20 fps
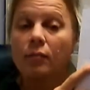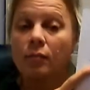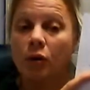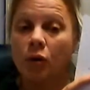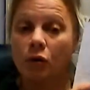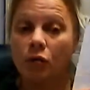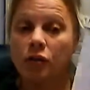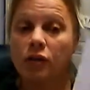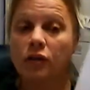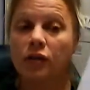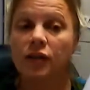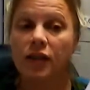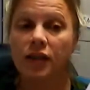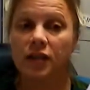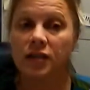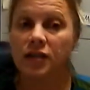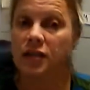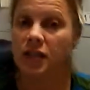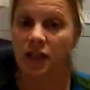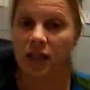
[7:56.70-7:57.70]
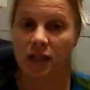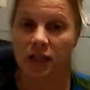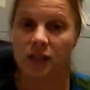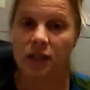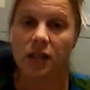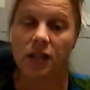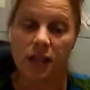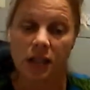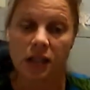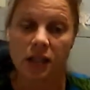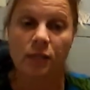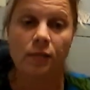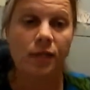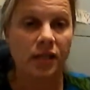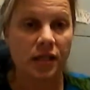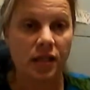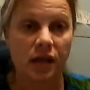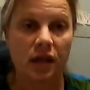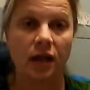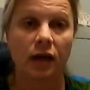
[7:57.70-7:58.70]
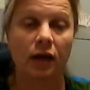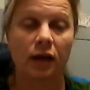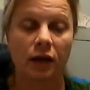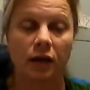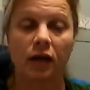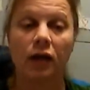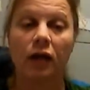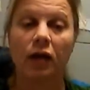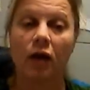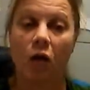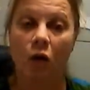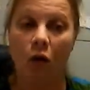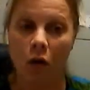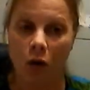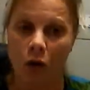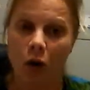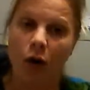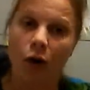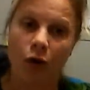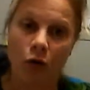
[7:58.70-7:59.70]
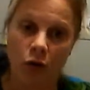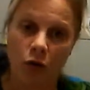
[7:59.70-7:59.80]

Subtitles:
Both of these things need to be done on